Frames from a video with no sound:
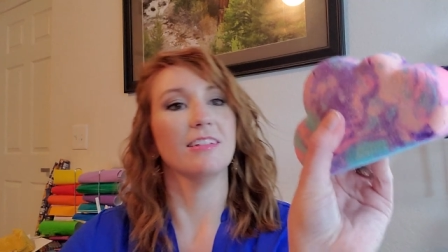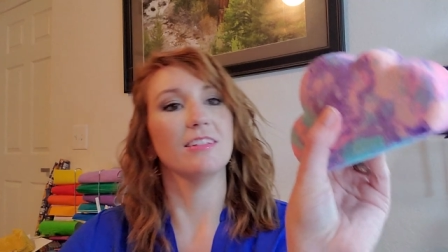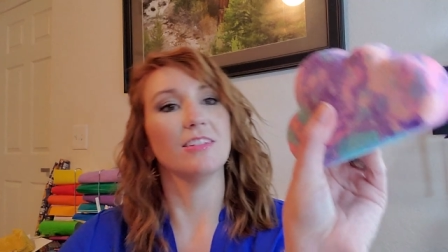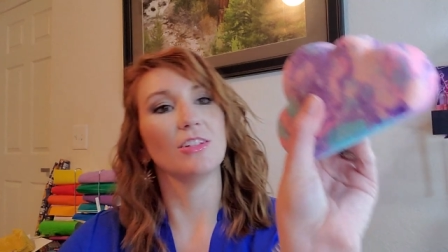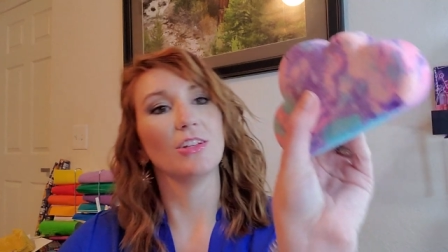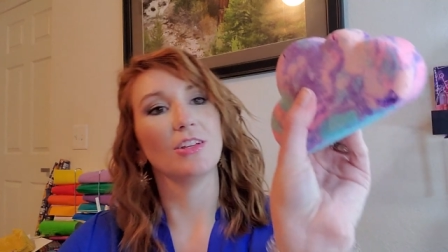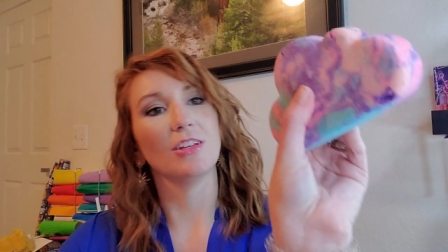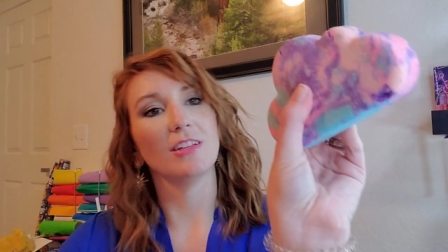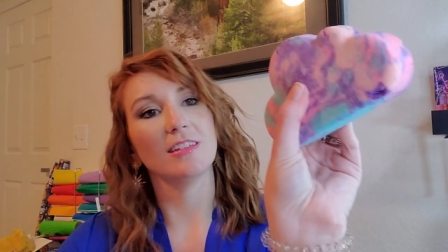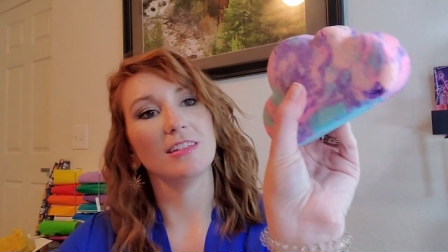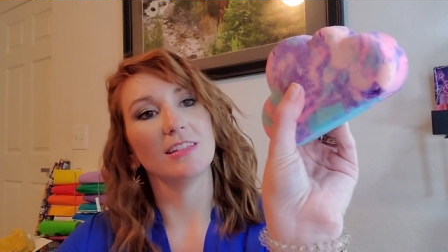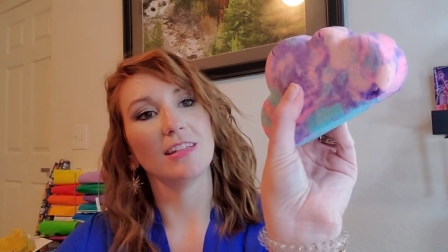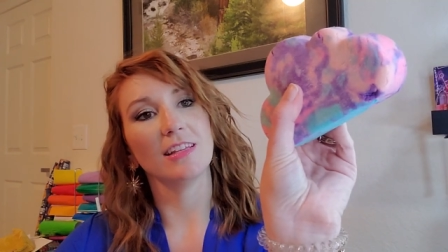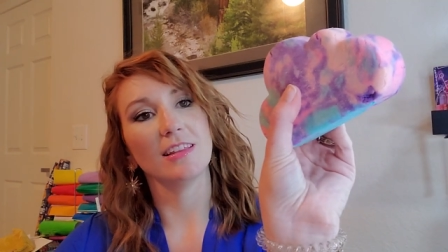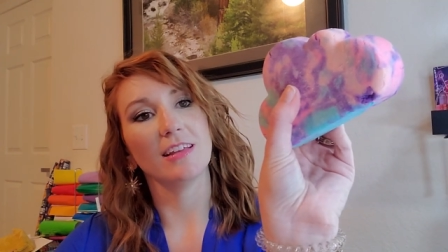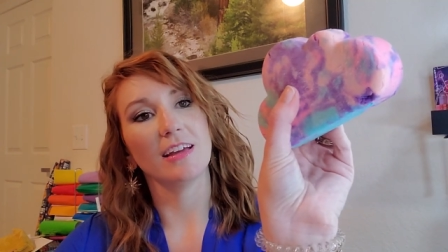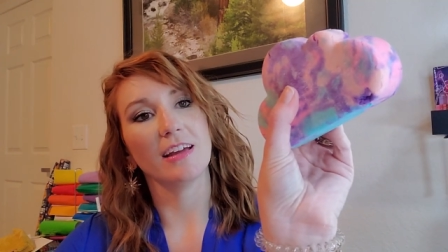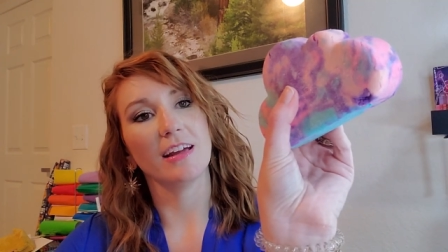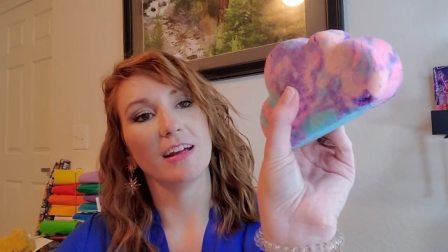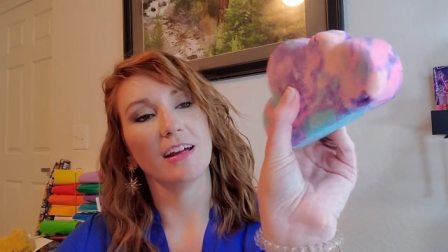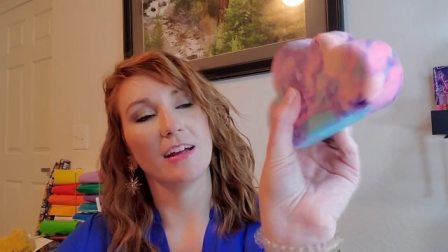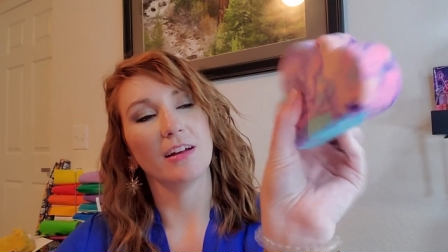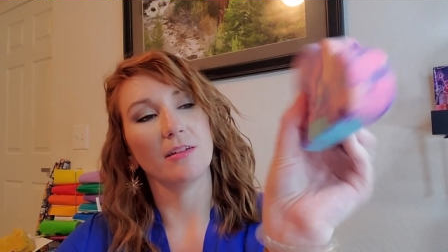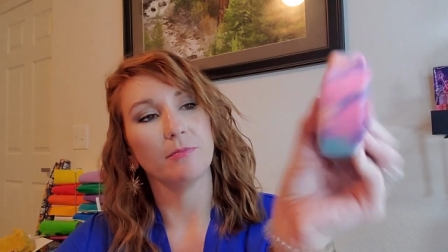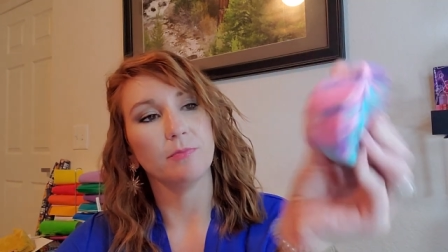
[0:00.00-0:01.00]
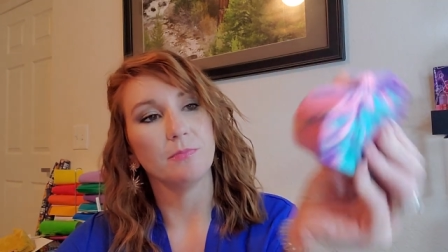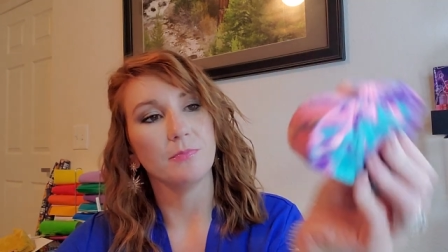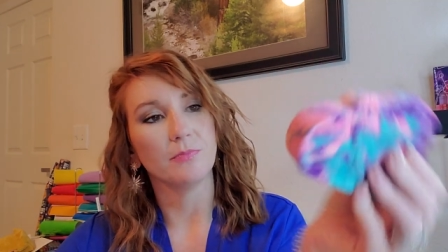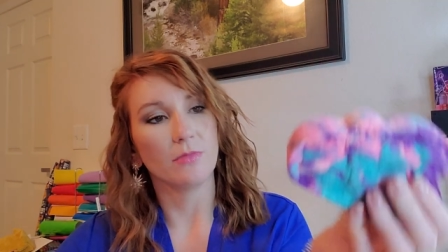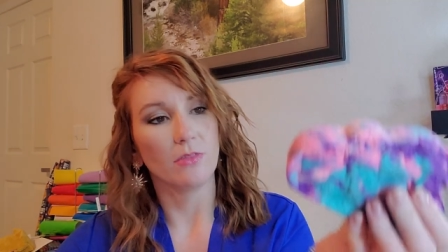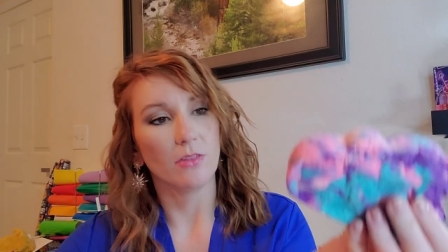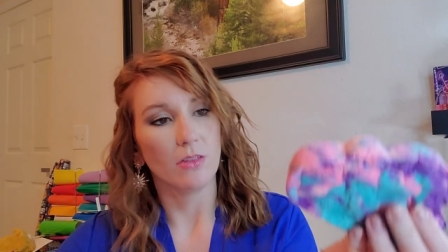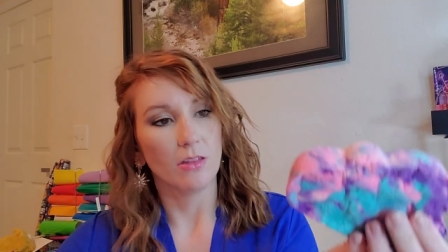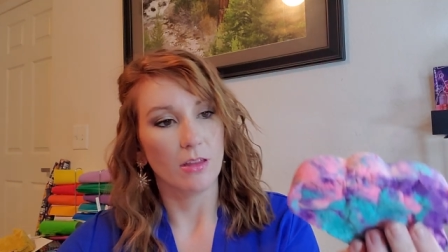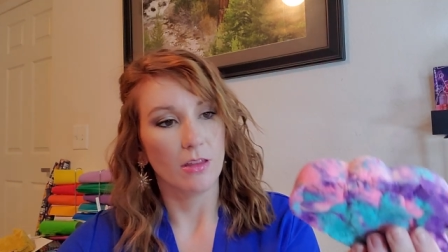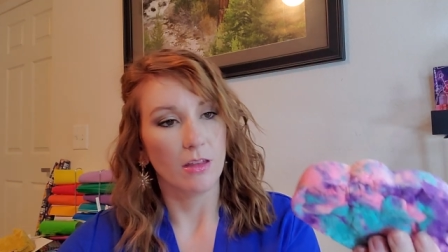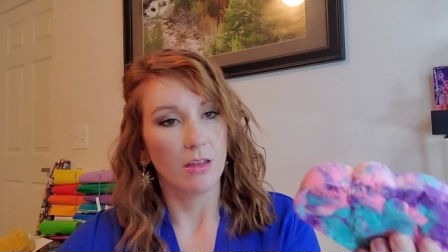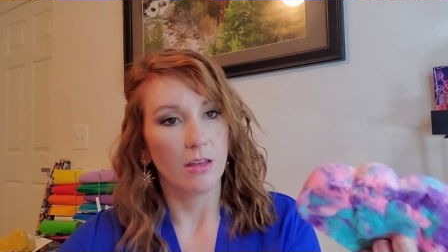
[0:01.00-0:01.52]
you can see there.
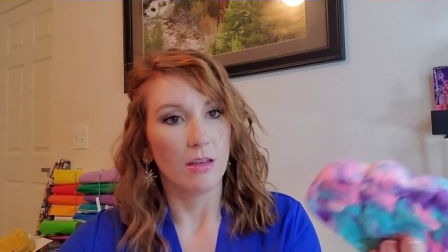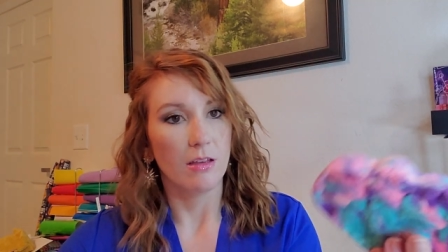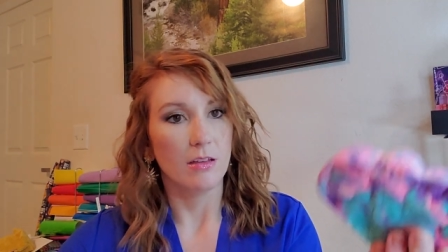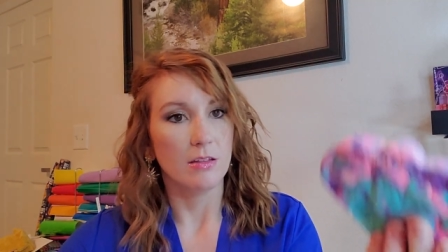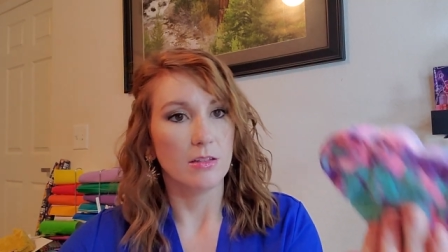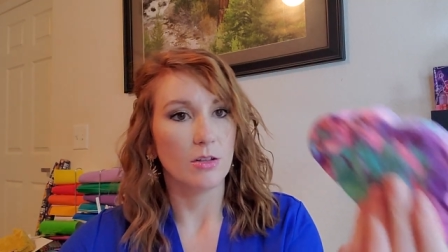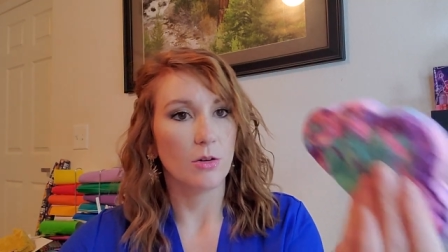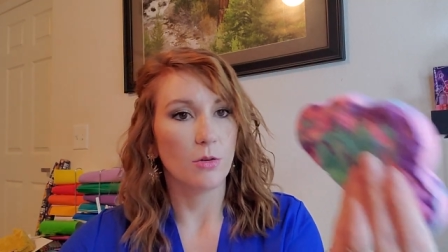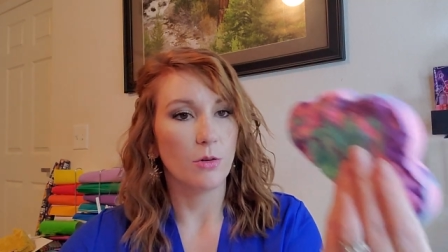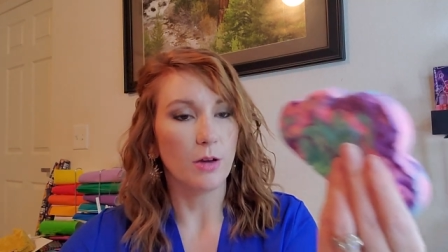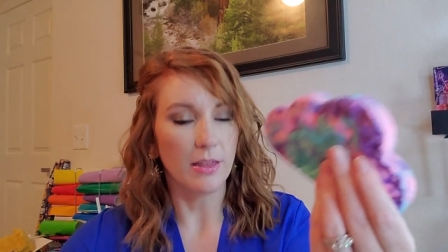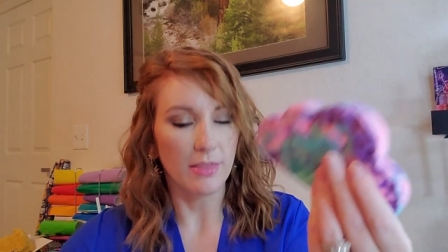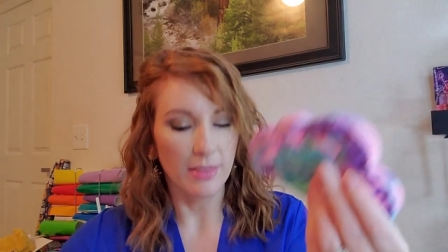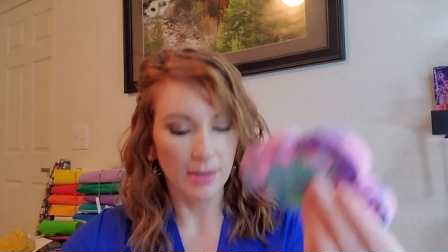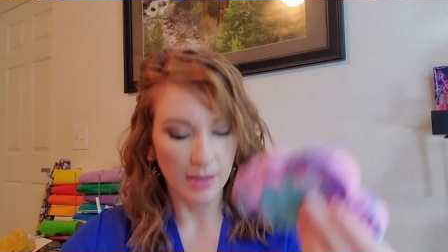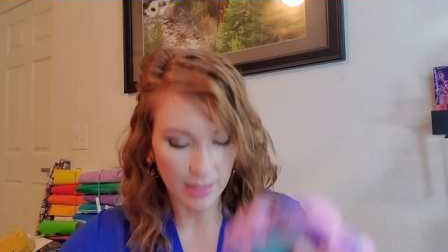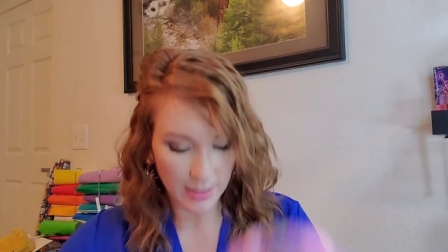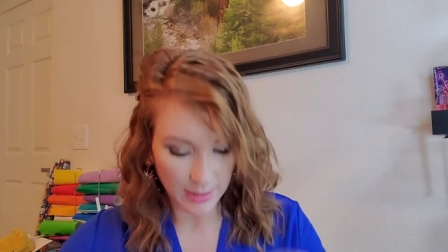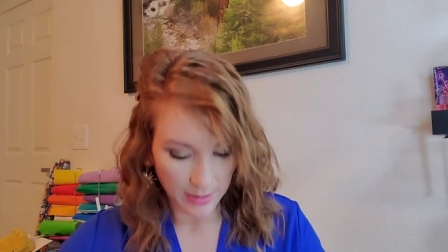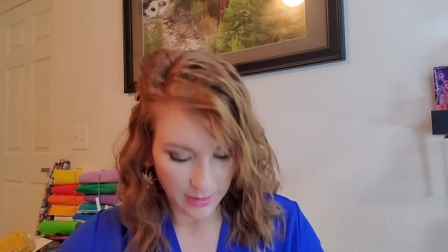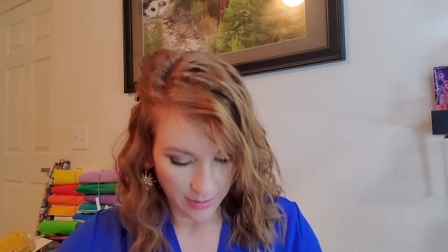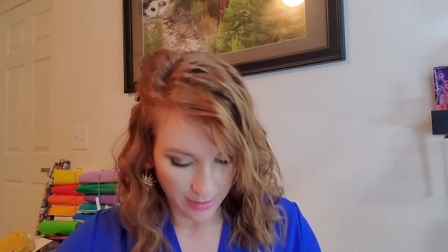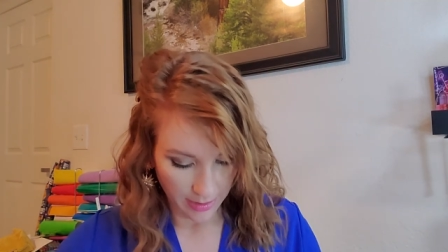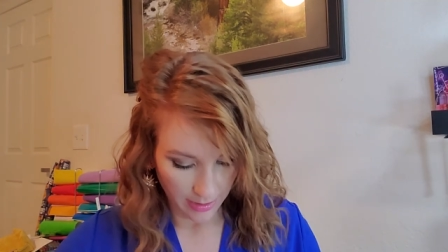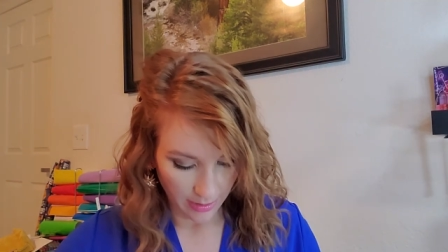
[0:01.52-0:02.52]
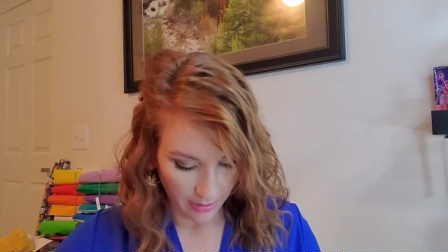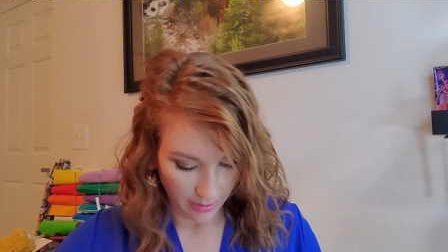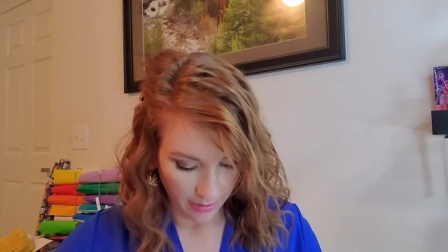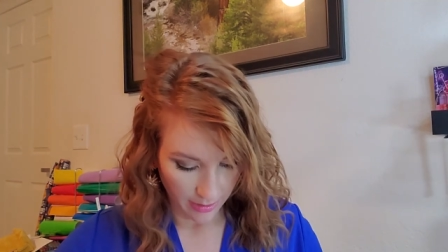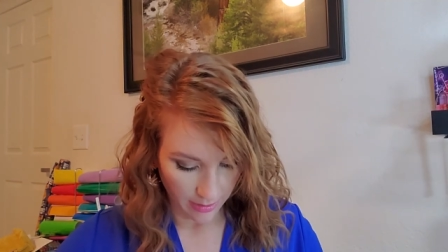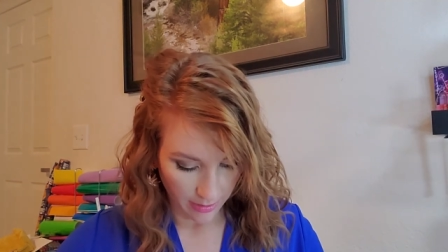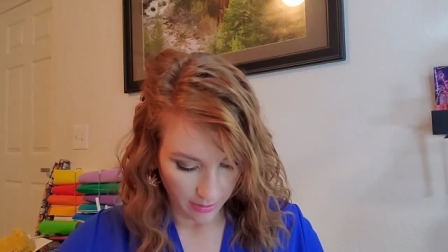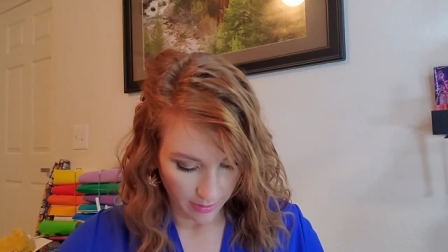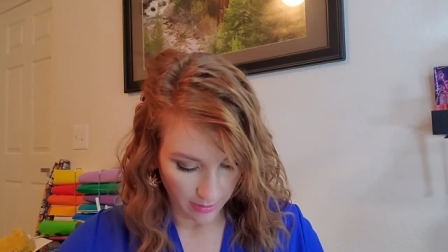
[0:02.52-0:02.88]
So I think it's their,